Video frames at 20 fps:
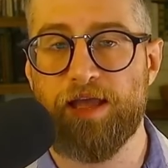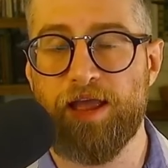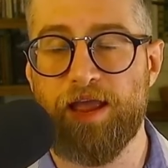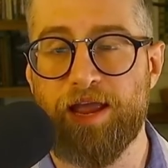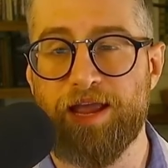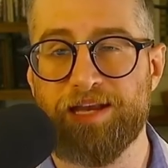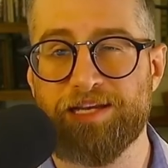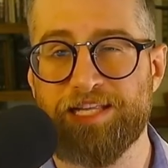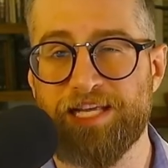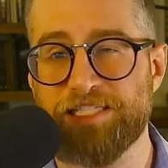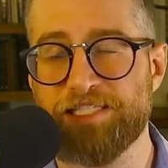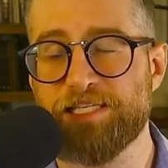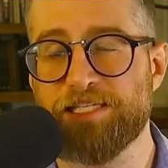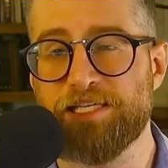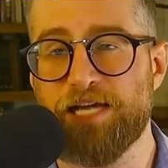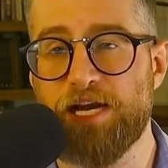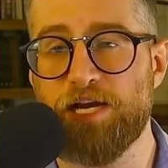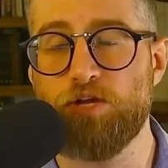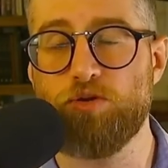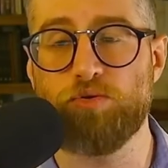And that
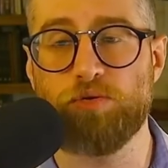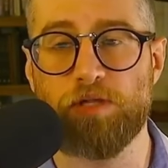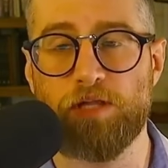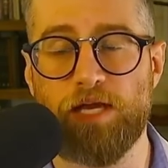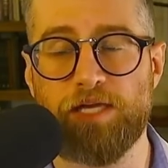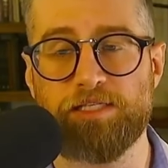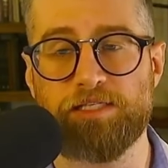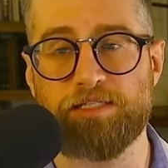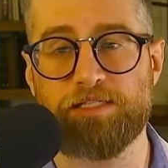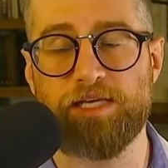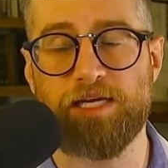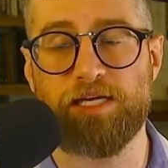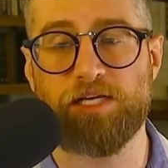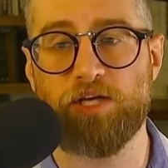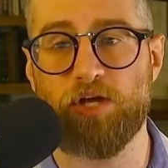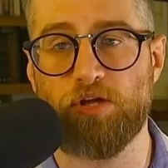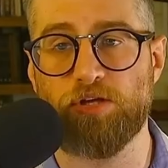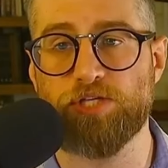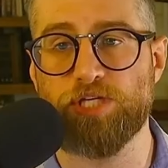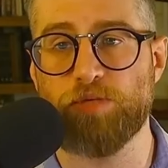society utilizes
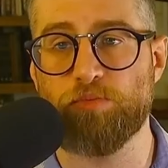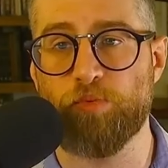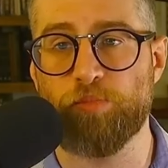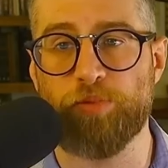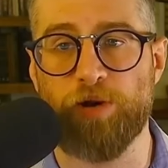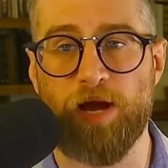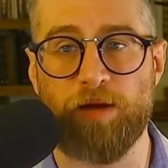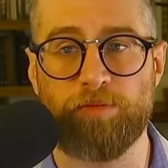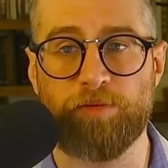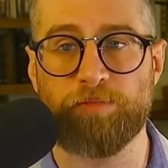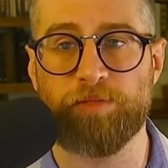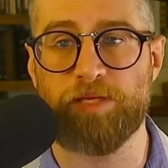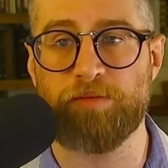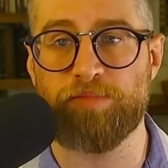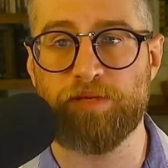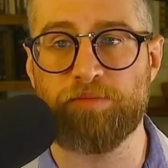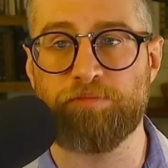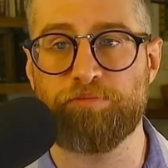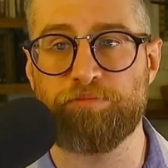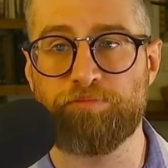technology will probably
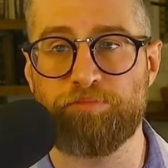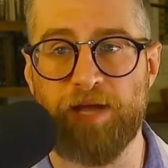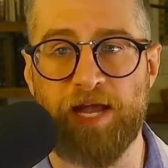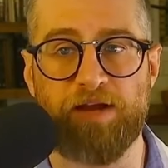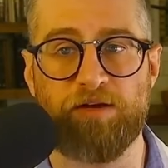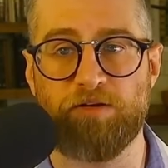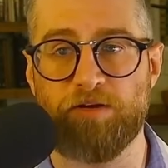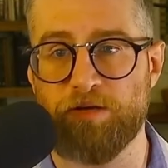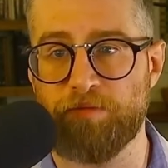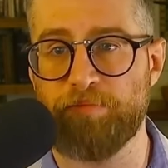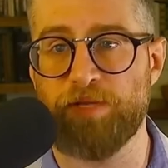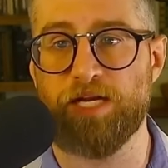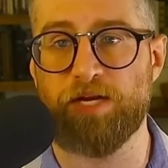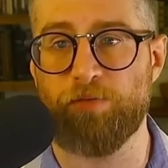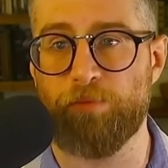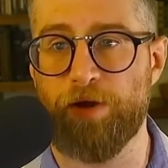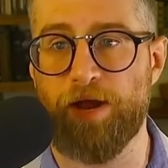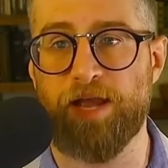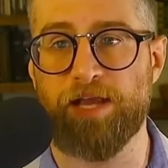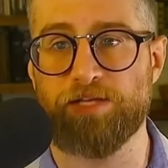be better in many
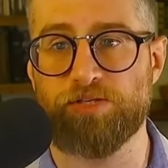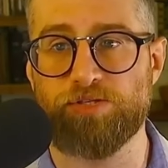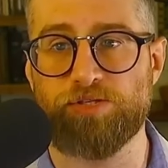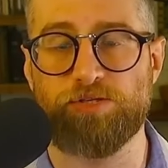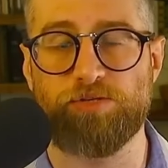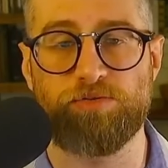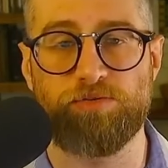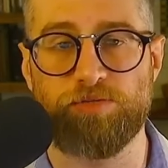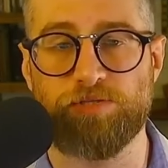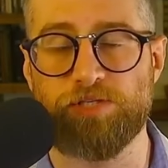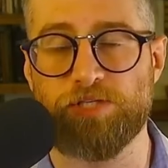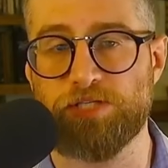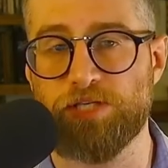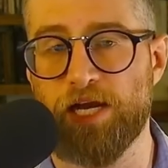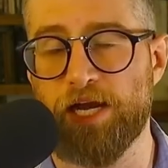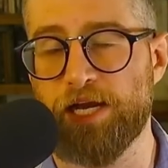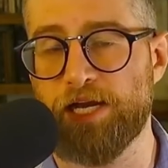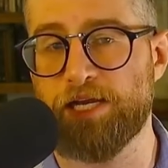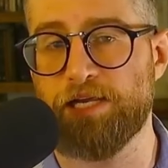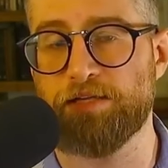ways to the
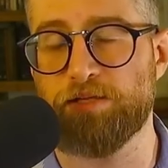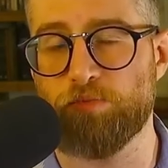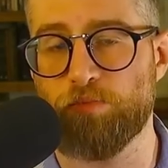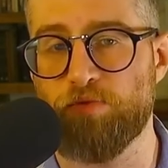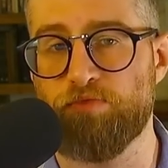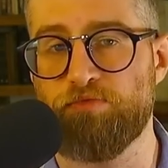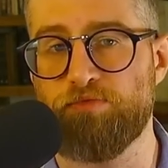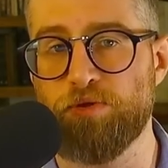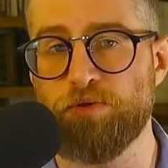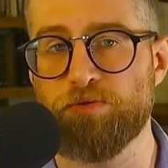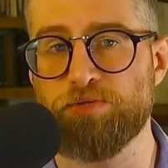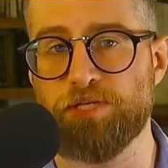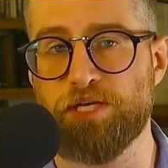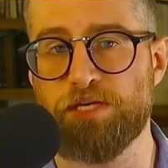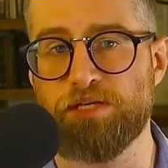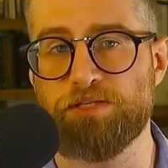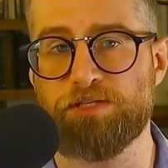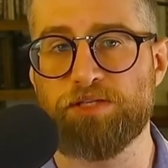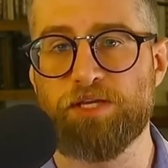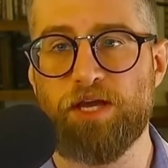society that
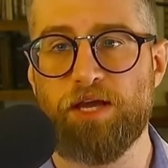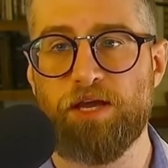refuses,